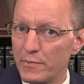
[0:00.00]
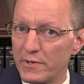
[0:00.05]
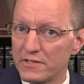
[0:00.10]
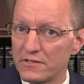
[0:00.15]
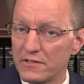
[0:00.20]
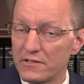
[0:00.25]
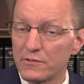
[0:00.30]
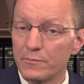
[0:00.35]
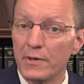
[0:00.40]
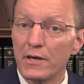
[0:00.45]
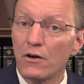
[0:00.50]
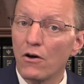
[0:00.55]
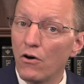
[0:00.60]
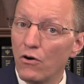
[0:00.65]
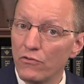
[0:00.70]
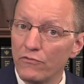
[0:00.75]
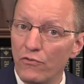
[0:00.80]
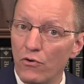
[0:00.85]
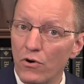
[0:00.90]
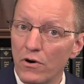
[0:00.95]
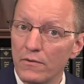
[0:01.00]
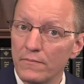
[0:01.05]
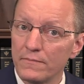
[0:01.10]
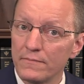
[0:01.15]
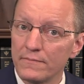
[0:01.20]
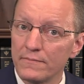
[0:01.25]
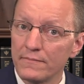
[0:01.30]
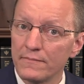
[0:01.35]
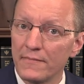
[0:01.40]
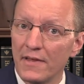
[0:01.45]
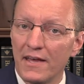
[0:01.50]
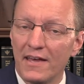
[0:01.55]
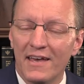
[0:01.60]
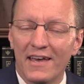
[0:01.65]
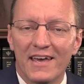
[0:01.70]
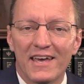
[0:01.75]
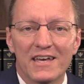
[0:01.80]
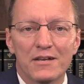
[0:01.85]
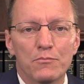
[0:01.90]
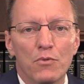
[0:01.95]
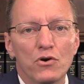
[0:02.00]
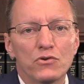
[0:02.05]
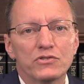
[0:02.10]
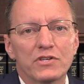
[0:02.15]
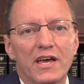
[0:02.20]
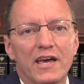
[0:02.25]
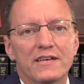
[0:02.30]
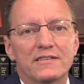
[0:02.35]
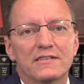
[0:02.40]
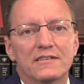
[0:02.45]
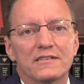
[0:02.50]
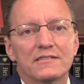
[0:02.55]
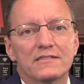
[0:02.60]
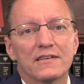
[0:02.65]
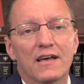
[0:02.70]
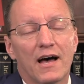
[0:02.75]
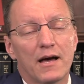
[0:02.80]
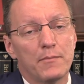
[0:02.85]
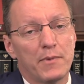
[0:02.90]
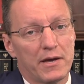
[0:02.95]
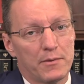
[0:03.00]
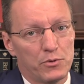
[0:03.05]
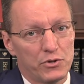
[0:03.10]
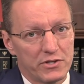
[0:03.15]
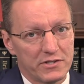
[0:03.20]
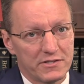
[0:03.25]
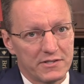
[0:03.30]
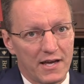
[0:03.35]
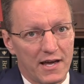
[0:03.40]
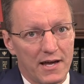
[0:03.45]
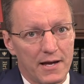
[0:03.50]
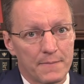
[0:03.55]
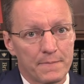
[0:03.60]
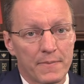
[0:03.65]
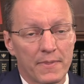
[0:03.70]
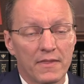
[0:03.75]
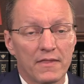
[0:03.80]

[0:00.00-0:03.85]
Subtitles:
business be called for? In most cases, I'm able to say,